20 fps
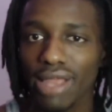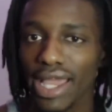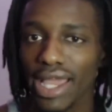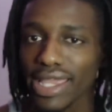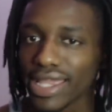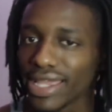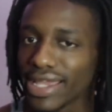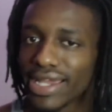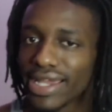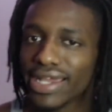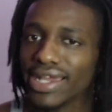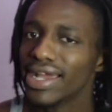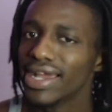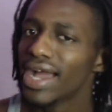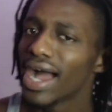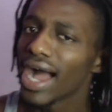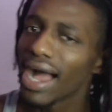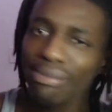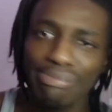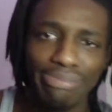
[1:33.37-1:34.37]
like.
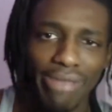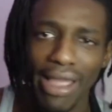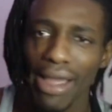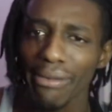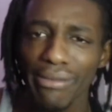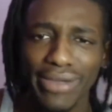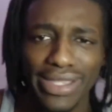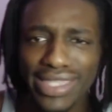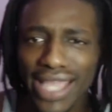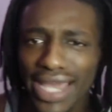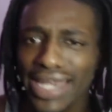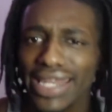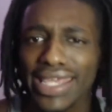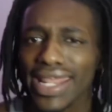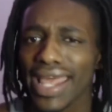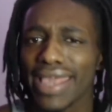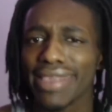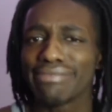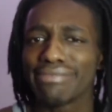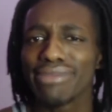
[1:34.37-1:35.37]
I'm not with none of
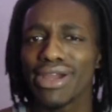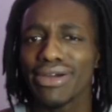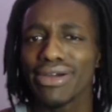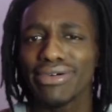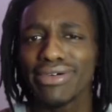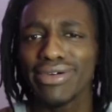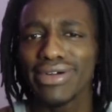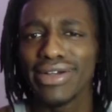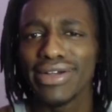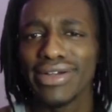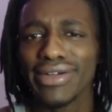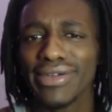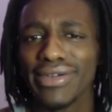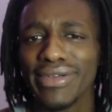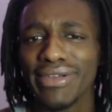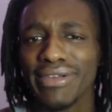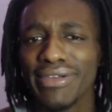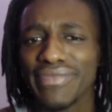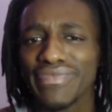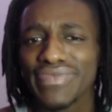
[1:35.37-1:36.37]
that, bro.
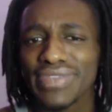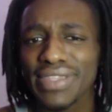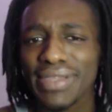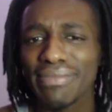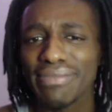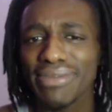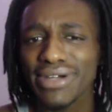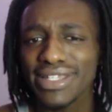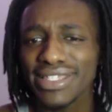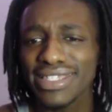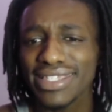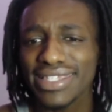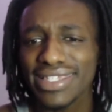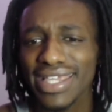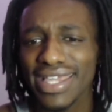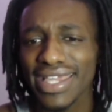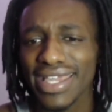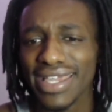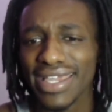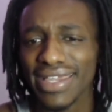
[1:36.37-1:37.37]
But
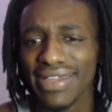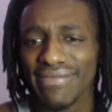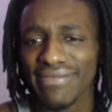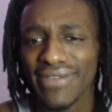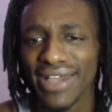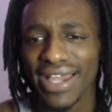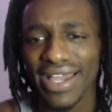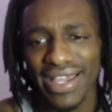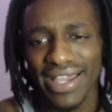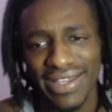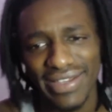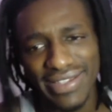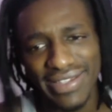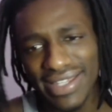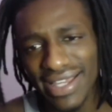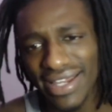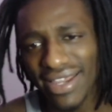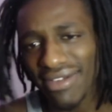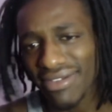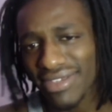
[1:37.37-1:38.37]
hey, man,
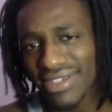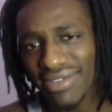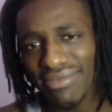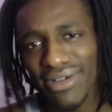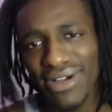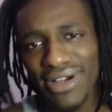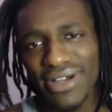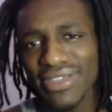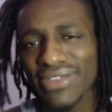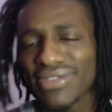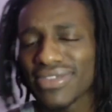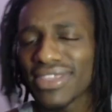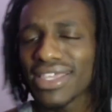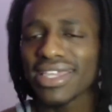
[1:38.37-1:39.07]
shout out to Martin Luther